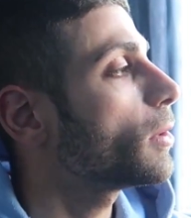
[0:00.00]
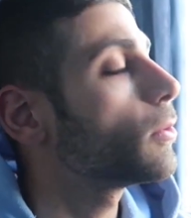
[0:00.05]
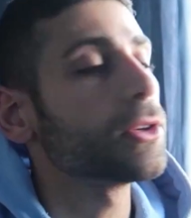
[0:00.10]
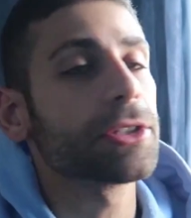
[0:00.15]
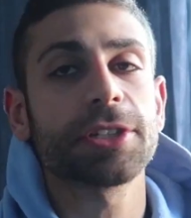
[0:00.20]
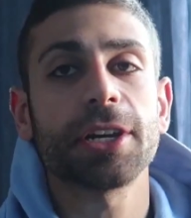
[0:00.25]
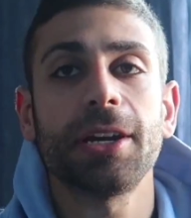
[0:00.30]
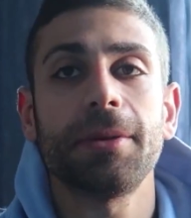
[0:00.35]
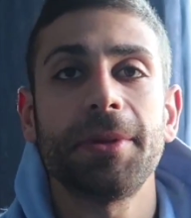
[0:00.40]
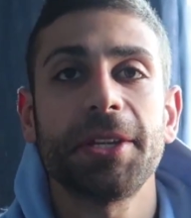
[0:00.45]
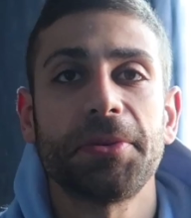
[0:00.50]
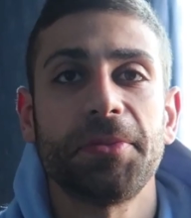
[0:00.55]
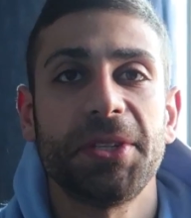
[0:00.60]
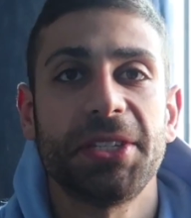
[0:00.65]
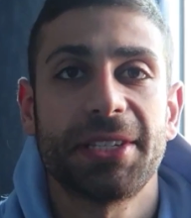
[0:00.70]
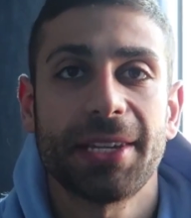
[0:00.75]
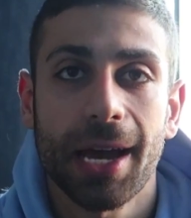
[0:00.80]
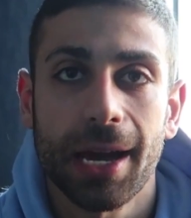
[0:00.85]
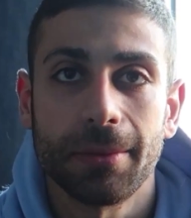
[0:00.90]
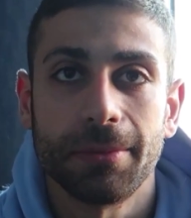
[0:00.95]
which kind of makes me
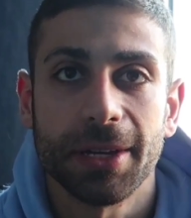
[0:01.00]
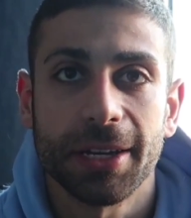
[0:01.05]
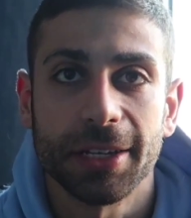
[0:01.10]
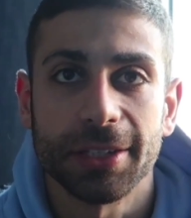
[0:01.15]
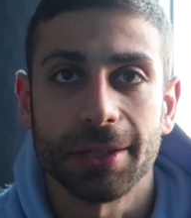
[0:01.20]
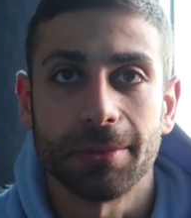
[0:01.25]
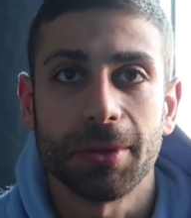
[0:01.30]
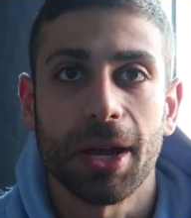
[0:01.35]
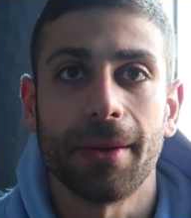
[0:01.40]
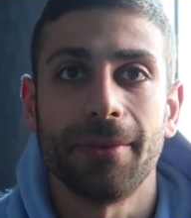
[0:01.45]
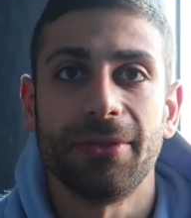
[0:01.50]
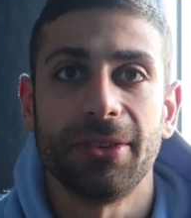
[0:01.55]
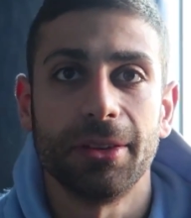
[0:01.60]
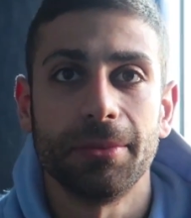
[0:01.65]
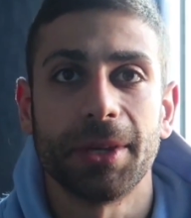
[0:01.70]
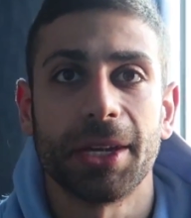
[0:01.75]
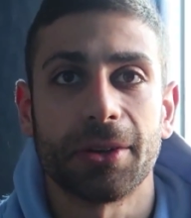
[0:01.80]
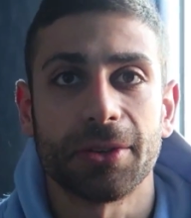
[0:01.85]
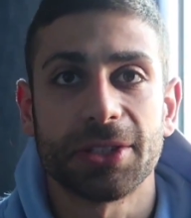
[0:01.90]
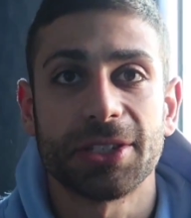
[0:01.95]
sad because I'm not
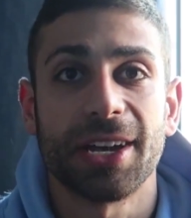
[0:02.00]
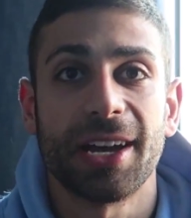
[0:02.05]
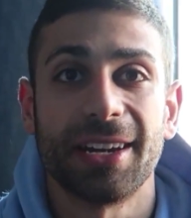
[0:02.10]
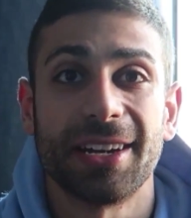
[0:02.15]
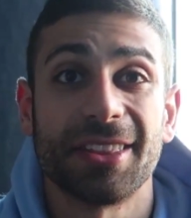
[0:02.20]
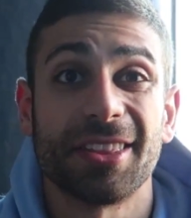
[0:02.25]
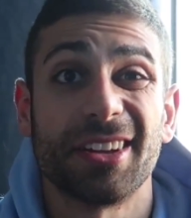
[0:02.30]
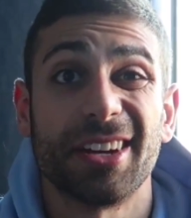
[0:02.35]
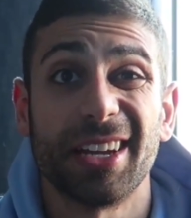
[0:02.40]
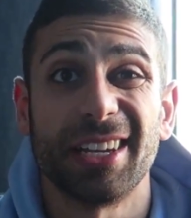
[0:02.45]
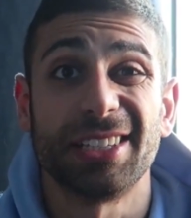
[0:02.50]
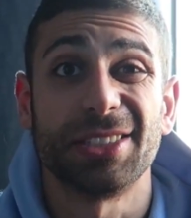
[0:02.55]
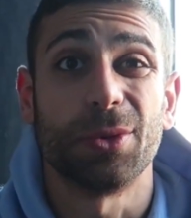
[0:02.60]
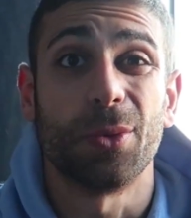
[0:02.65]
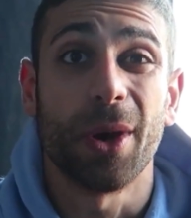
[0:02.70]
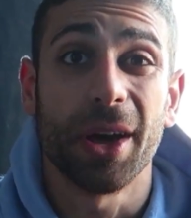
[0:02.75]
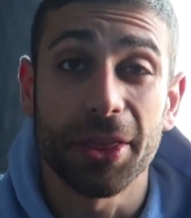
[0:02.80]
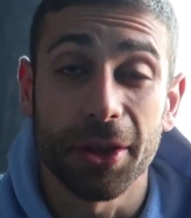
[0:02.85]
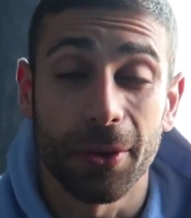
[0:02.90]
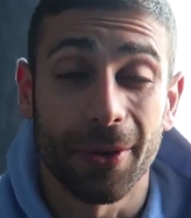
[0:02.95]
filming outside in the nice
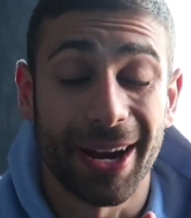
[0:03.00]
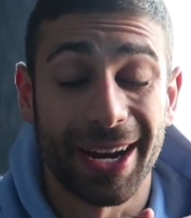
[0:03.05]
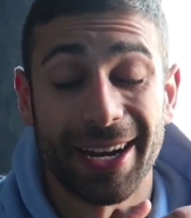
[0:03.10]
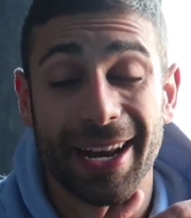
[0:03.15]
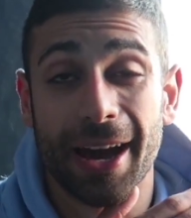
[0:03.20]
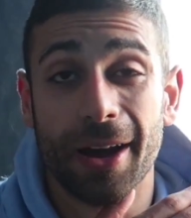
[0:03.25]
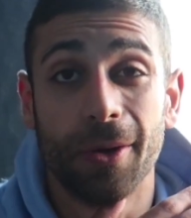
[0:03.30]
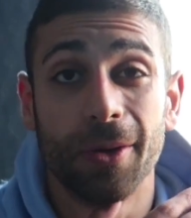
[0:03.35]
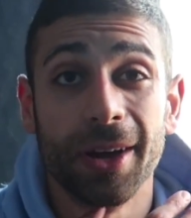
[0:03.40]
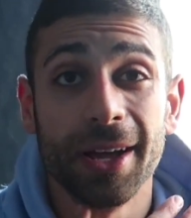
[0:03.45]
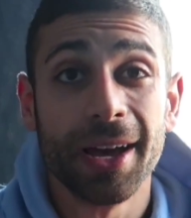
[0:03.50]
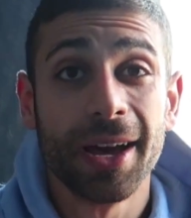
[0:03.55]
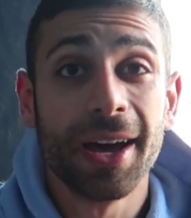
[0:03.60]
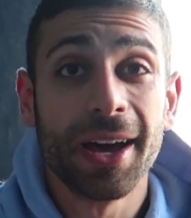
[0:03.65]
weather right now.